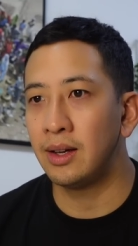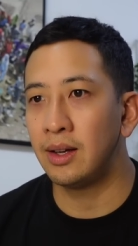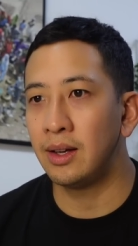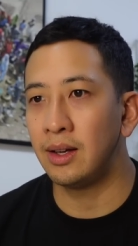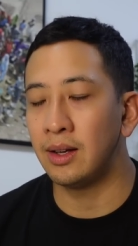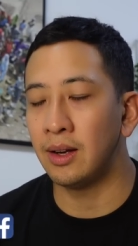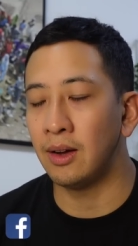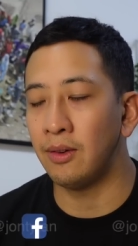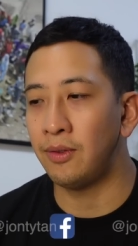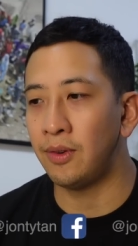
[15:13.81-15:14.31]

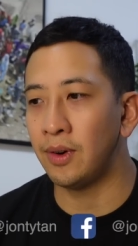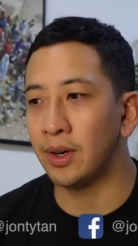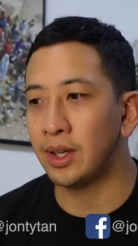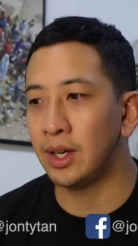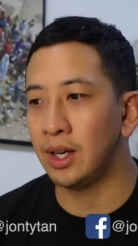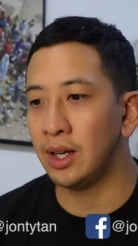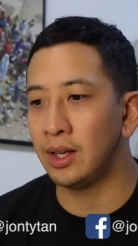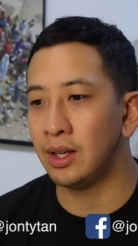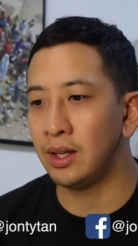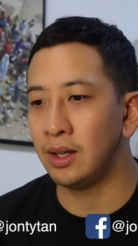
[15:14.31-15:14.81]
You know, for a
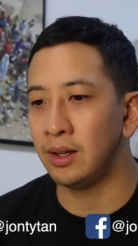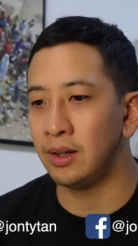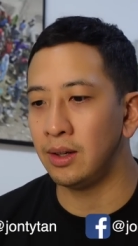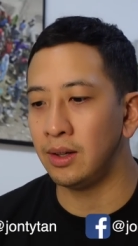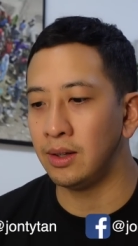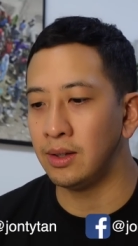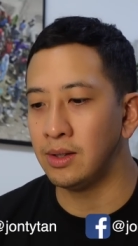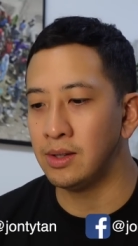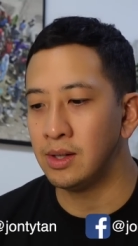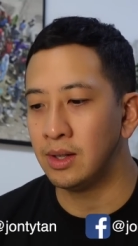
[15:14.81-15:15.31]
kid
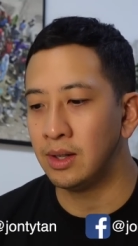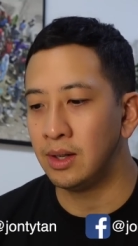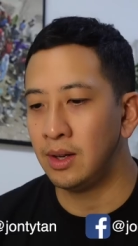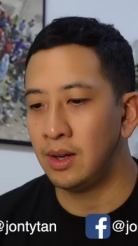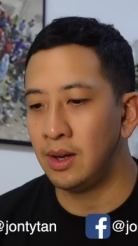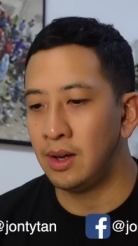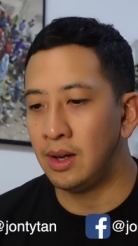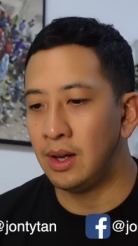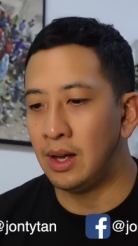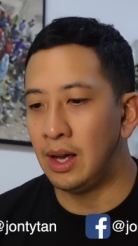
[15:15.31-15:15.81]
who,
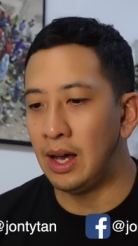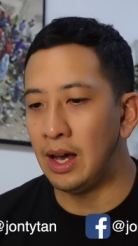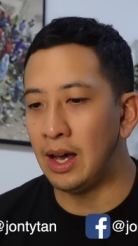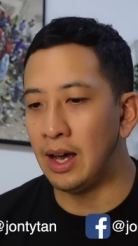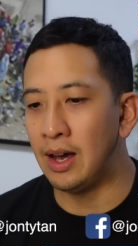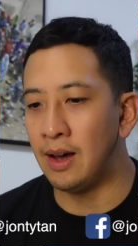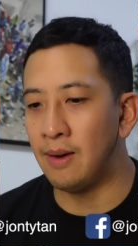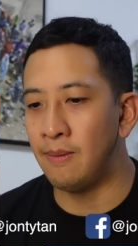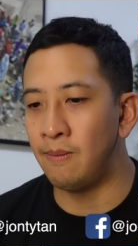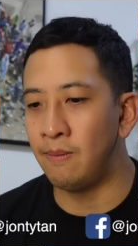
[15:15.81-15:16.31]

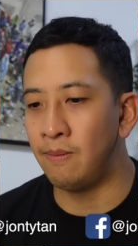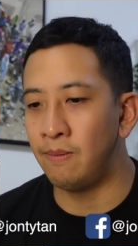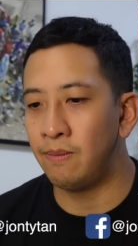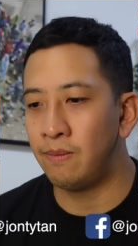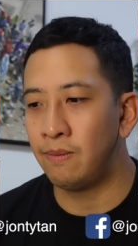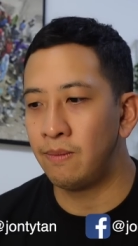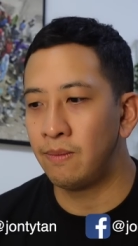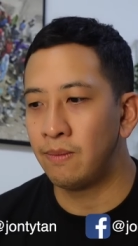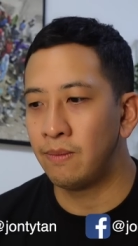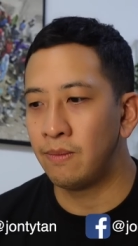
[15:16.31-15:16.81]
um,
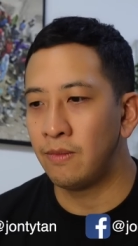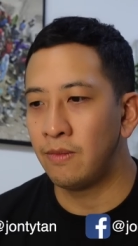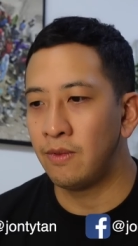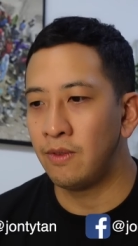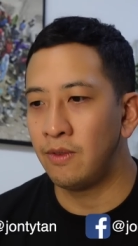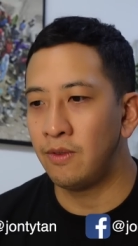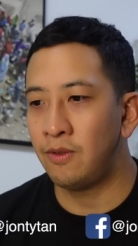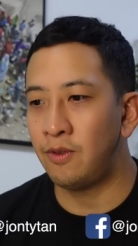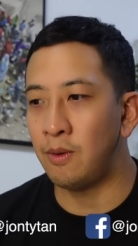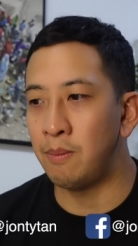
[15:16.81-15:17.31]

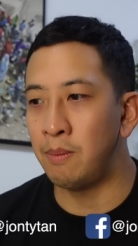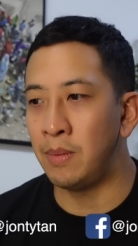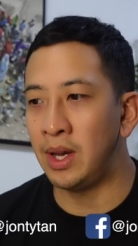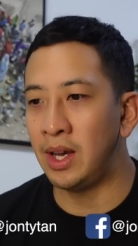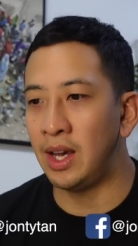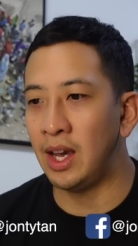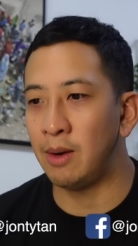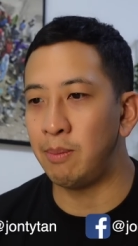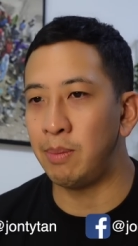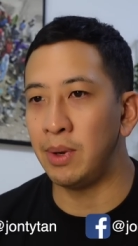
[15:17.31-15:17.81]
for
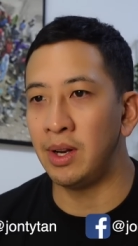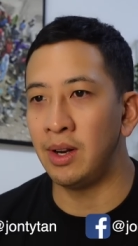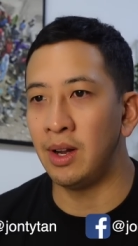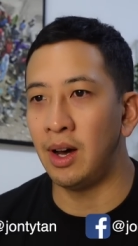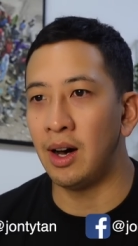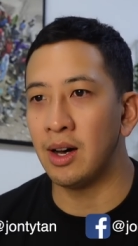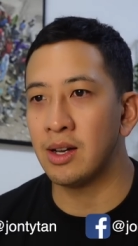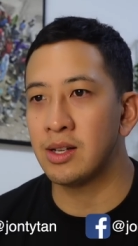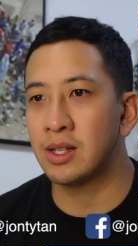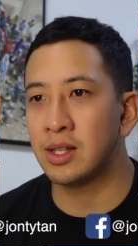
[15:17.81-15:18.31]
me, had been
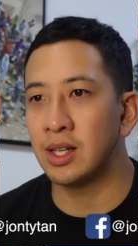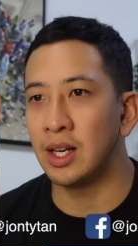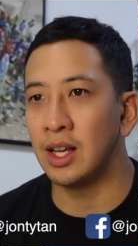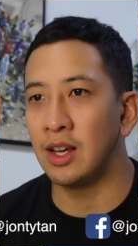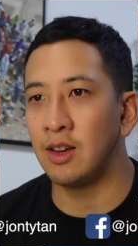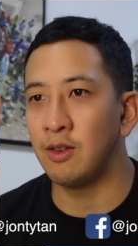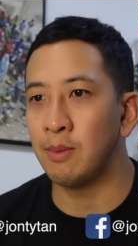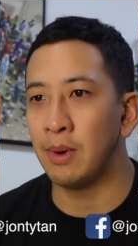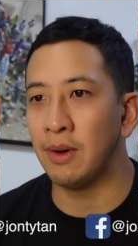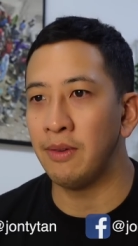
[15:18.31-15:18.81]
asked to
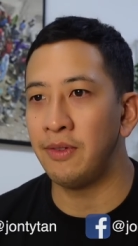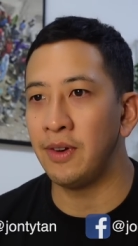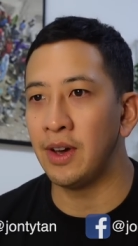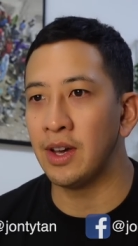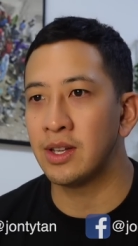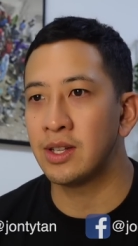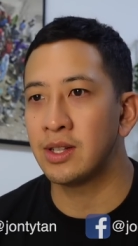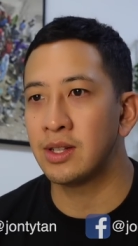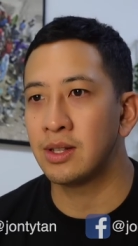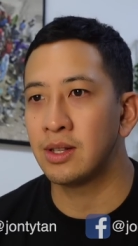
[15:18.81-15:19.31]
leave my
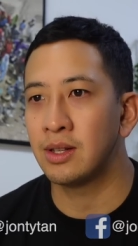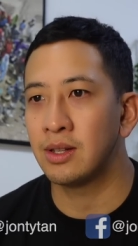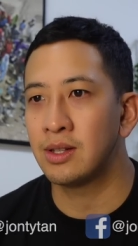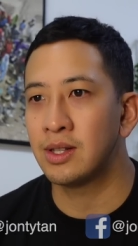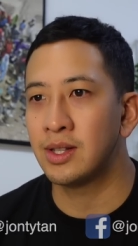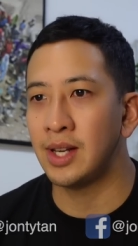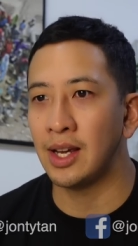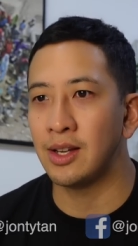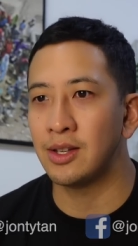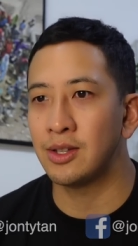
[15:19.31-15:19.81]
first
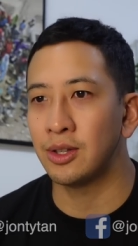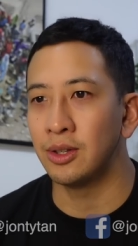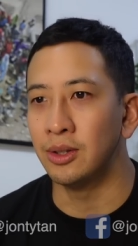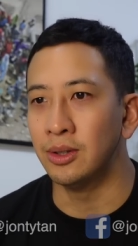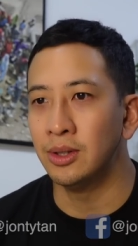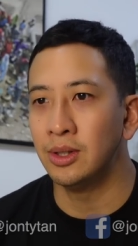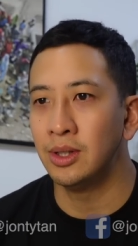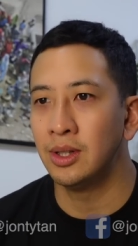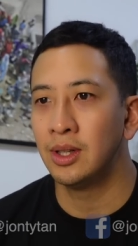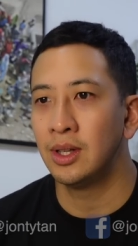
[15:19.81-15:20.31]
state
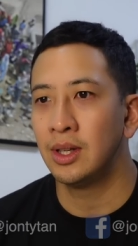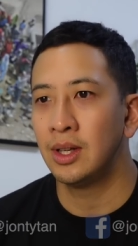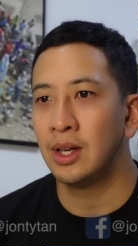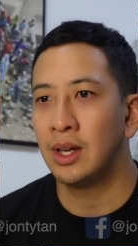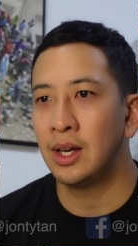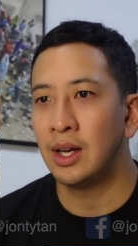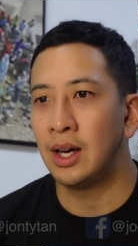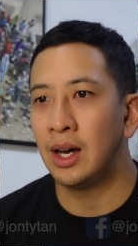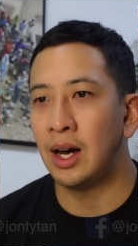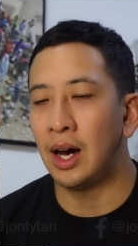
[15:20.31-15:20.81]
school,
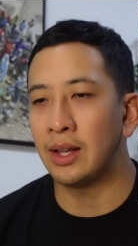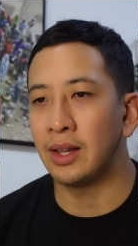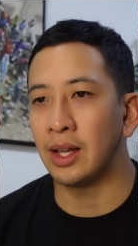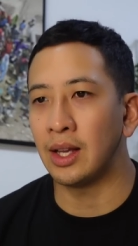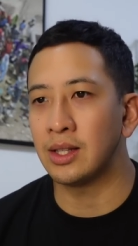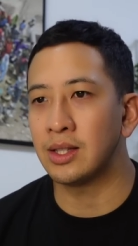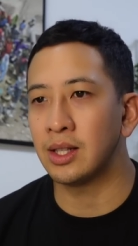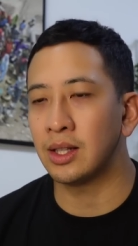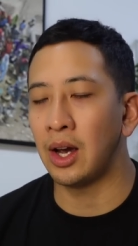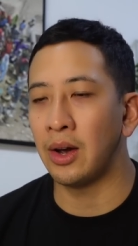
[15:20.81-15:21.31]
I
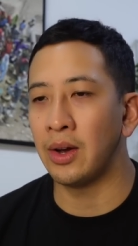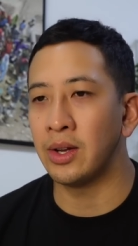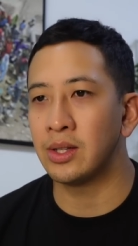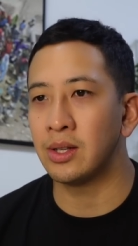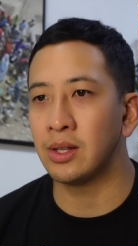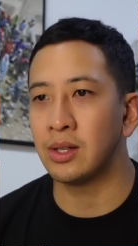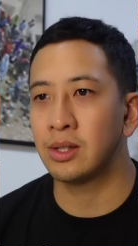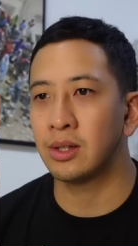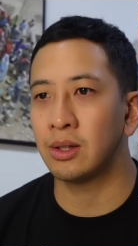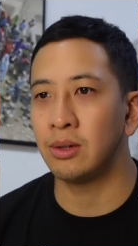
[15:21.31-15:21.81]
think to go
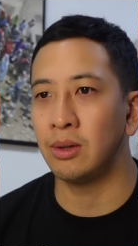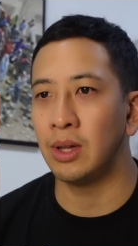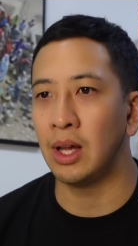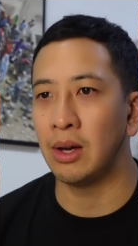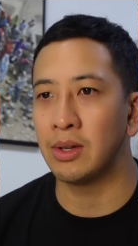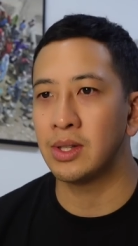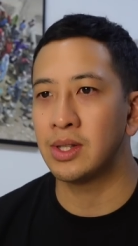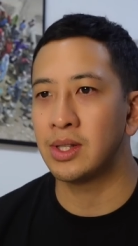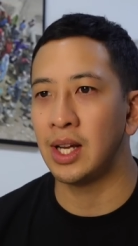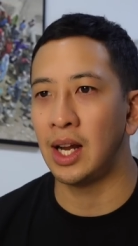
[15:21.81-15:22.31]
into a school that
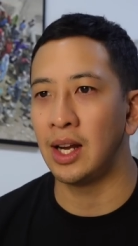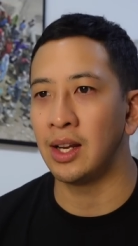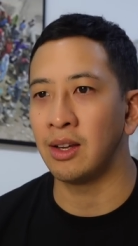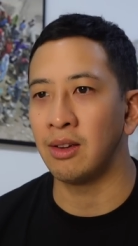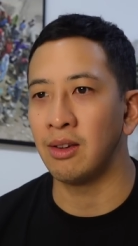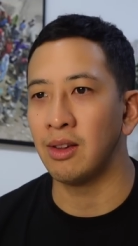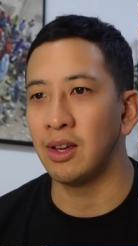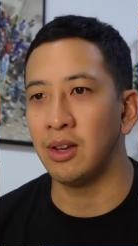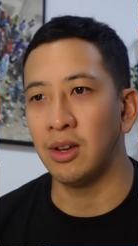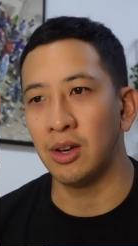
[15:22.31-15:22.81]
was telling
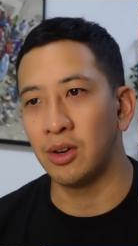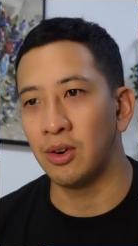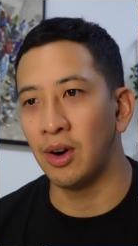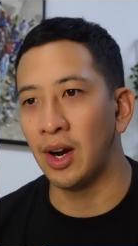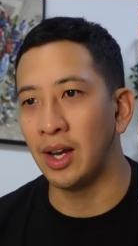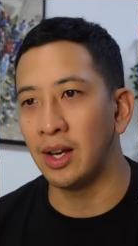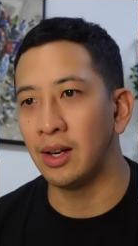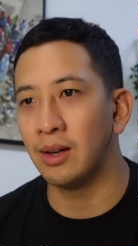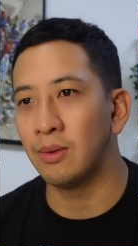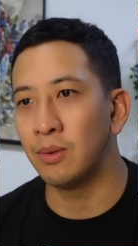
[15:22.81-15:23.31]
you that you're
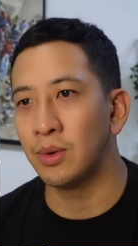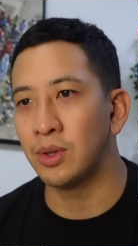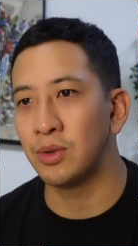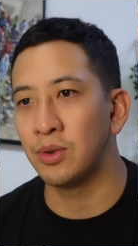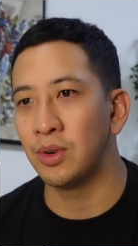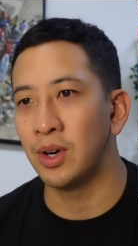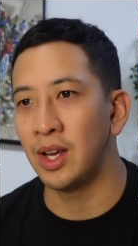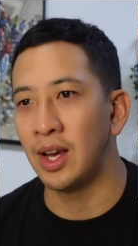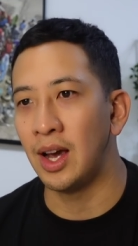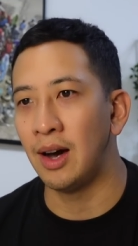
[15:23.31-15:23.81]
great was
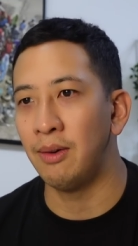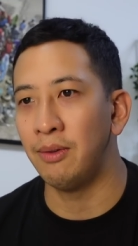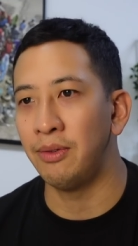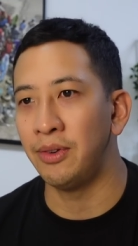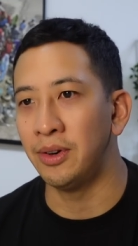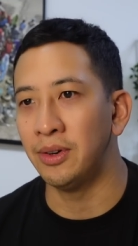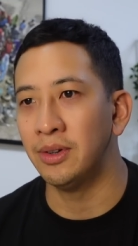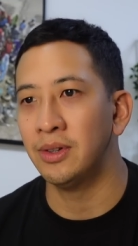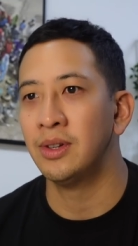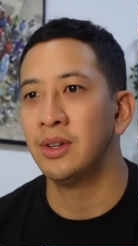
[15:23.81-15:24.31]
really
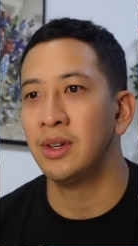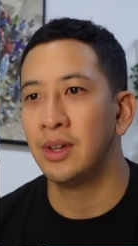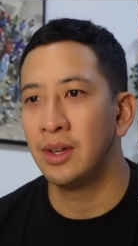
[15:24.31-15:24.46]
helpful.